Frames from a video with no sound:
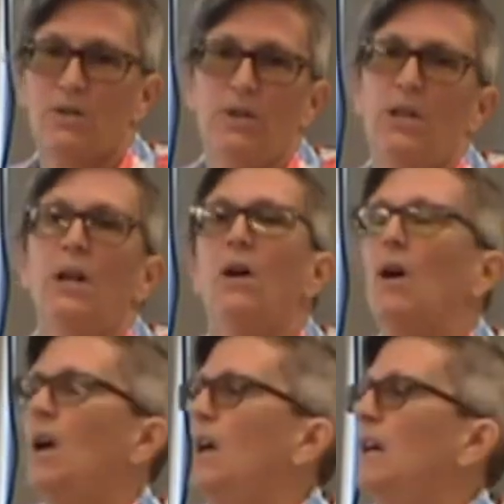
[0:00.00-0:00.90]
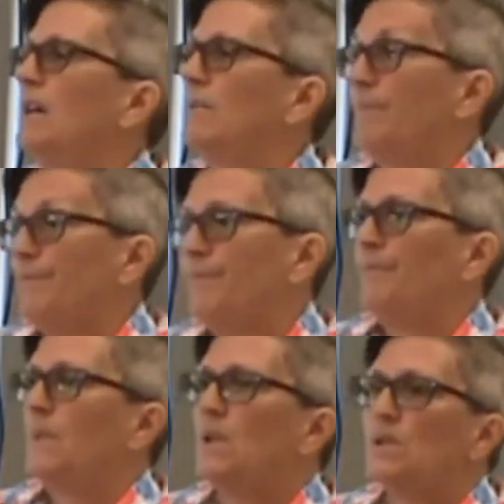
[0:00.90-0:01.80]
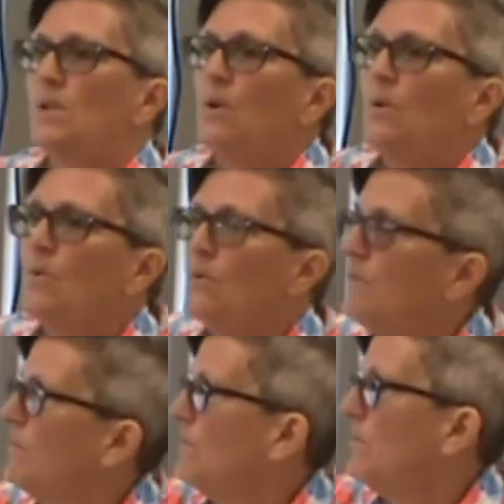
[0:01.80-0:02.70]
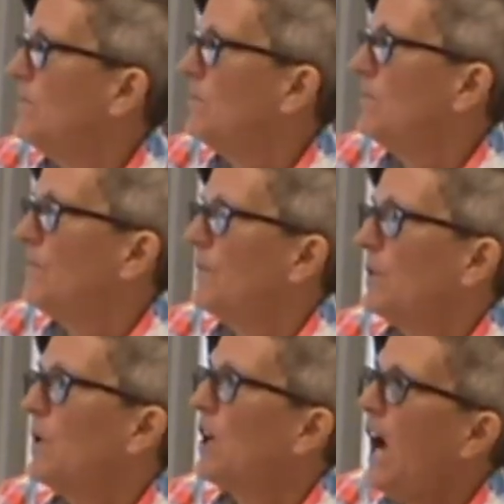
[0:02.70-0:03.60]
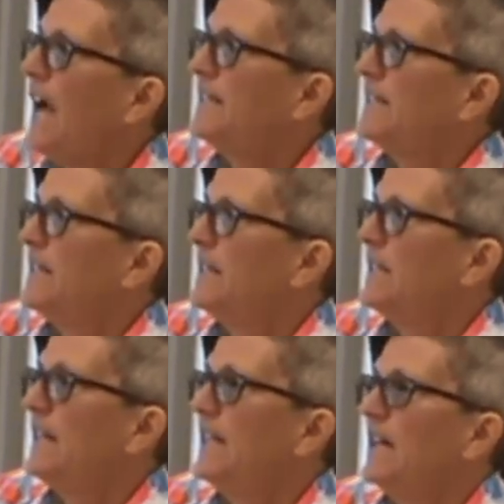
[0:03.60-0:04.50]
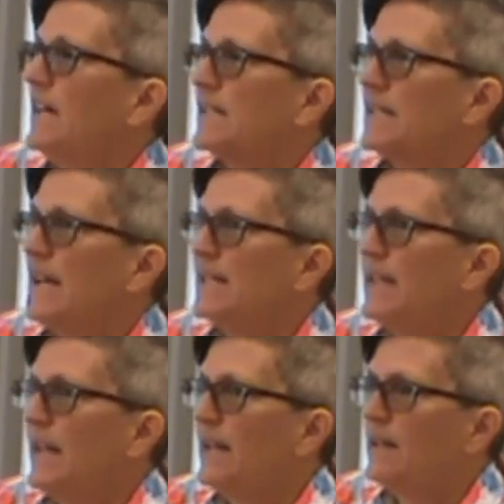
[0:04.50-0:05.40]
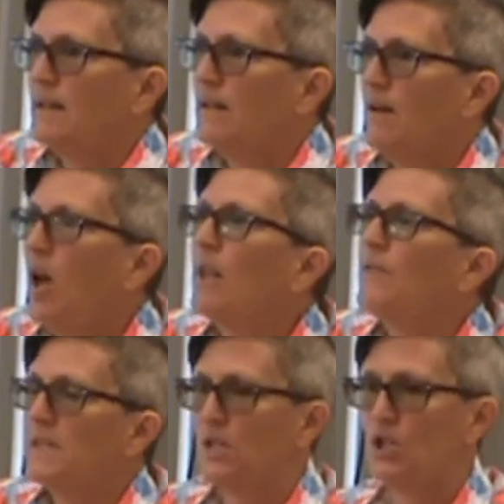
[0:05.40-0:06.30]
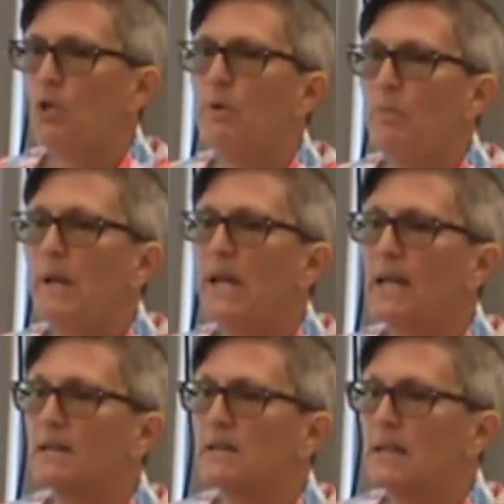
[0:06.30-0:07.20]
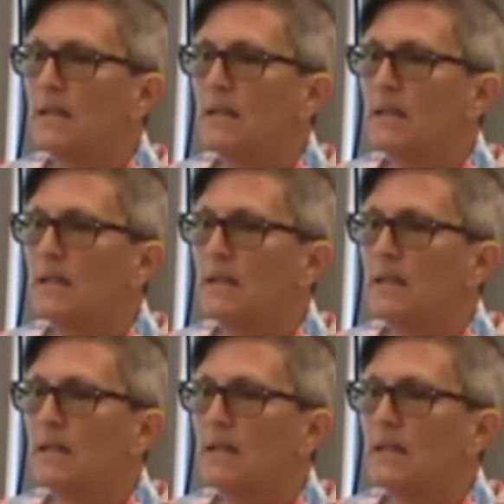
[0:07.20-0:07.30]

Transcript: or, you know. So we're constantly assessing, all of us as human beings,